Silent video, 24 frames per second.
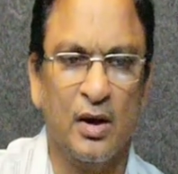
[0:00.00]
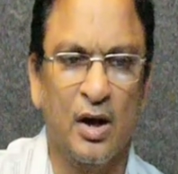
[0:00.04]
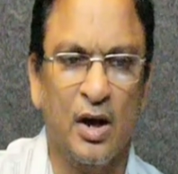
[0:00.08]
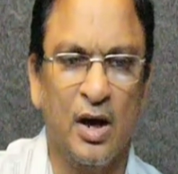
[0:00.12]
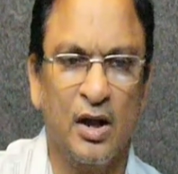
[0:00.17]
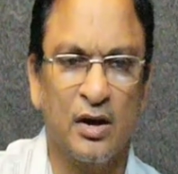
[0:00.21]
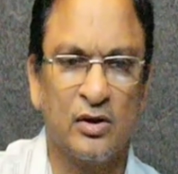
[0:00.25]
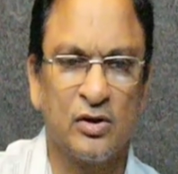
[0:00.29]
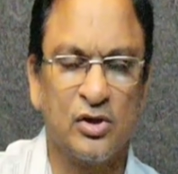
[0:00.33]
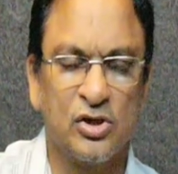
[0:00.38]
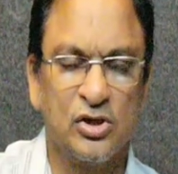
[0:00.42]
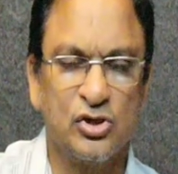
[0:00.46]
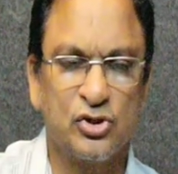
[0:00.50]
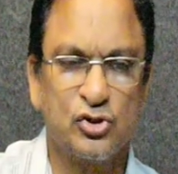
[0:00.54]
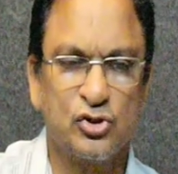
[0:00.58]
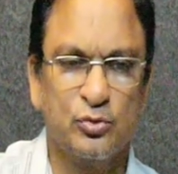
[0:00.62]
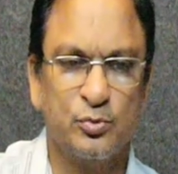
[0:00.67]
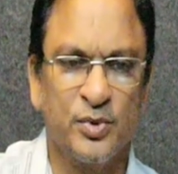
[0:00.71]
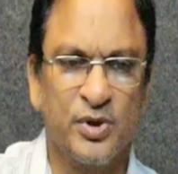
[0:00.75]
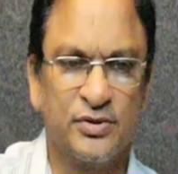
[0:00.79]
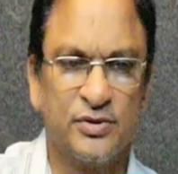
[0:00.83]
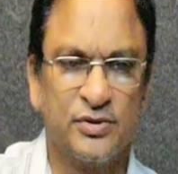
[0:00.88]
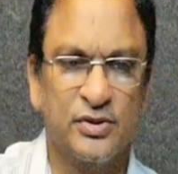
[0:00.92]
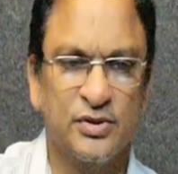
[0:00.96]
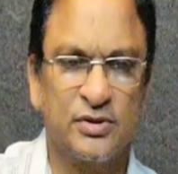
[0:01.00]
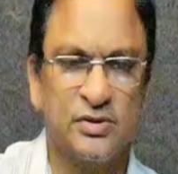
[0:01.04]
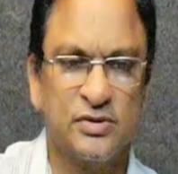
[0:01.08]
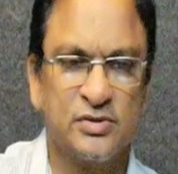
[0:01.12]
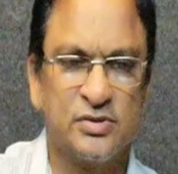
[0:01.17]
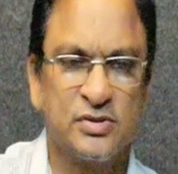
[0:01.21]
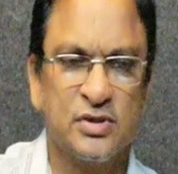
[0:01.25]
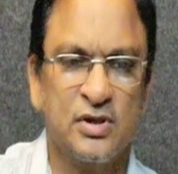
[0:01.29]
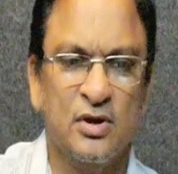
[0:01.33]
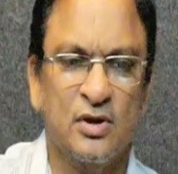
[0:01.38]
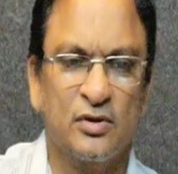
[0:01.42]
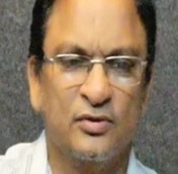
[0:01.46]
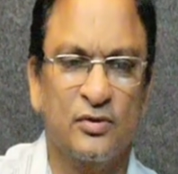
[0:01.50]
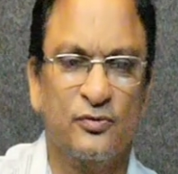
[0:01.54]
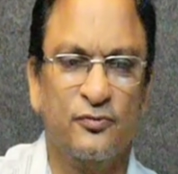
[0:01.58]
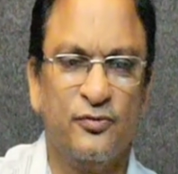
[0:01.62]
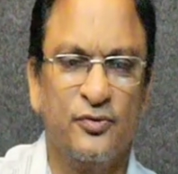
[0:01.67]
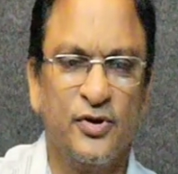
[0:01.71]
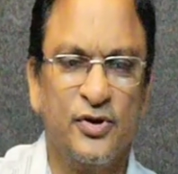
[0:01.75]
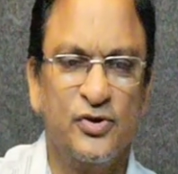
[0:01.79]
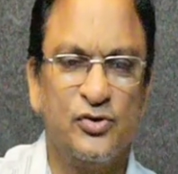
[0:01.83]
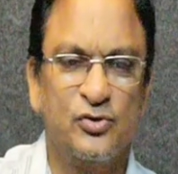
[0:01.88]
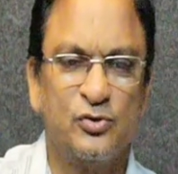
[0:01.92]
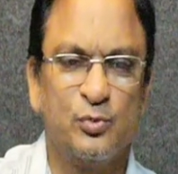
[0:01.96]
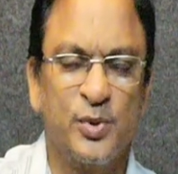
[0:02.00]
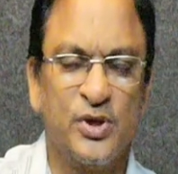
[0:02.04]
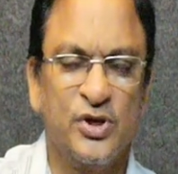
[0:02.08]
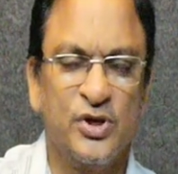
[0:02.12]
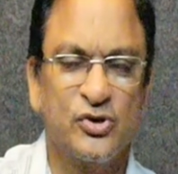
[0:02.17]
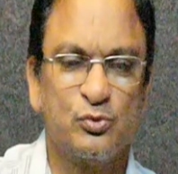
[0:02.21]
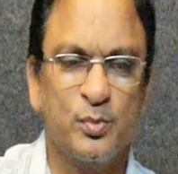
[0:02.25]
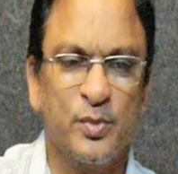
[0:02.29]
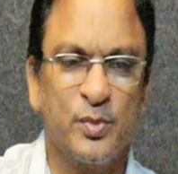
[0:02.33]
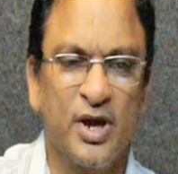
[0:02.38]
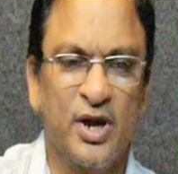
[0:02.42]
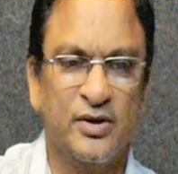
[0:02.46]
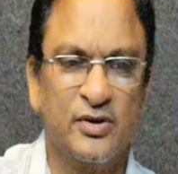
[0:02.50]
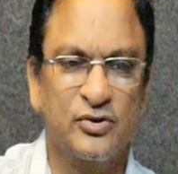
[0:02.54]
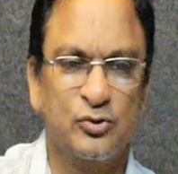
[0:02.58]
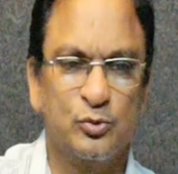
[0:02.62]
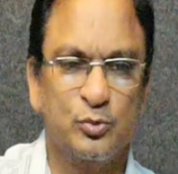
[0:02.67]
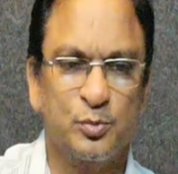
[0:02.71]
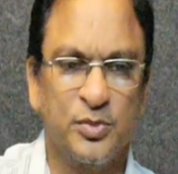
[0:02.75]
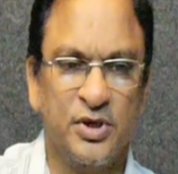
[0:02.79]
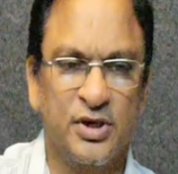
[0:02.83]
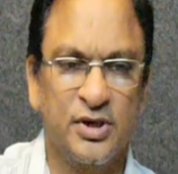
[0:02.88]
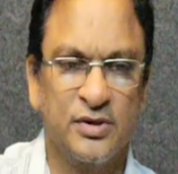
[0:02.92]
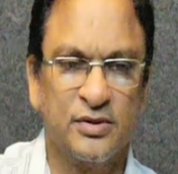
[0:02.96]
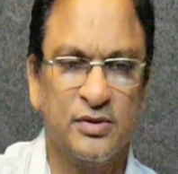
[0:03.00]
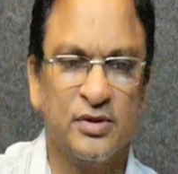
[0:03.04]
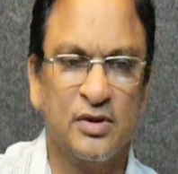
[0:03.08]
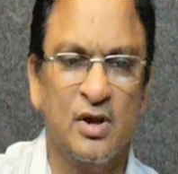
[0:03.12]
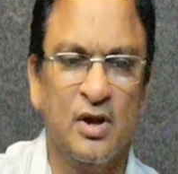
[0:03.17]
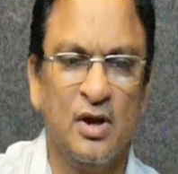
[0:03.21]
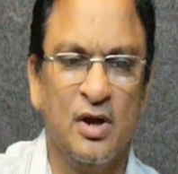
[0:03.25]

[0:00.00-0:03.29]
allocation methods, free space management,